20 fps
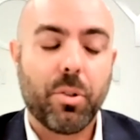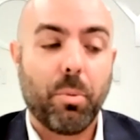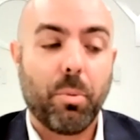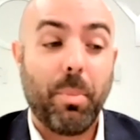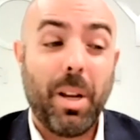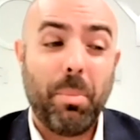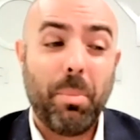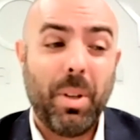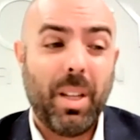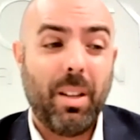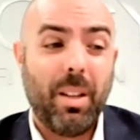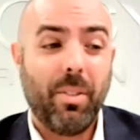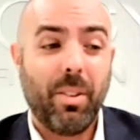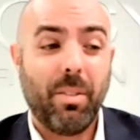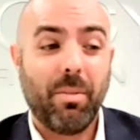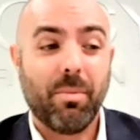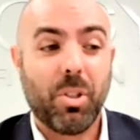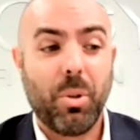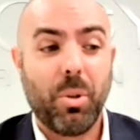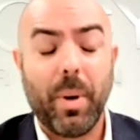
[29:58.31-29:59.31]
or maybe
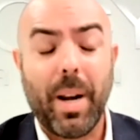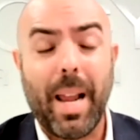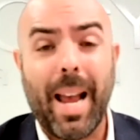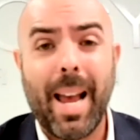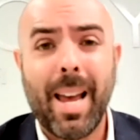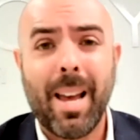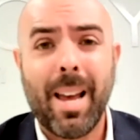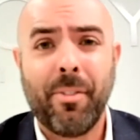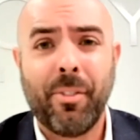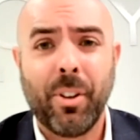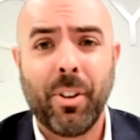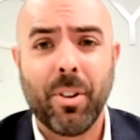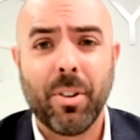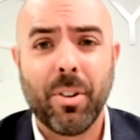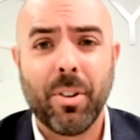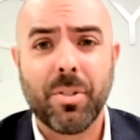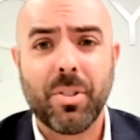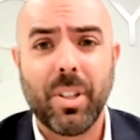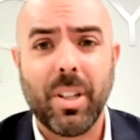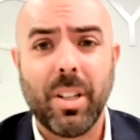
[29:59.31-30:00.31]
even 2.5
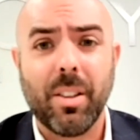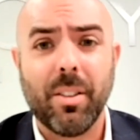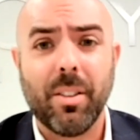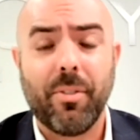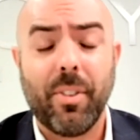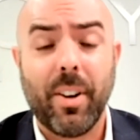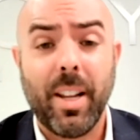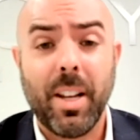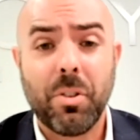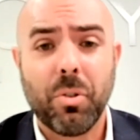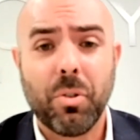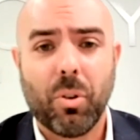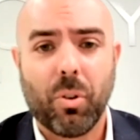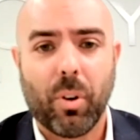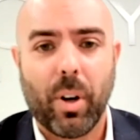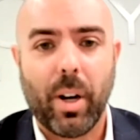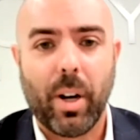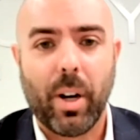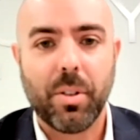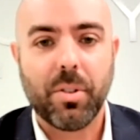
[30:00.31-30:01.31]
years in the financial
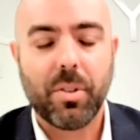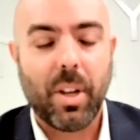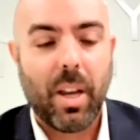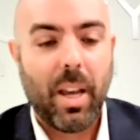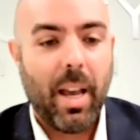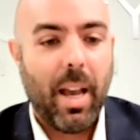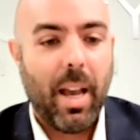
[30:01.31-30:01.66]
crisis,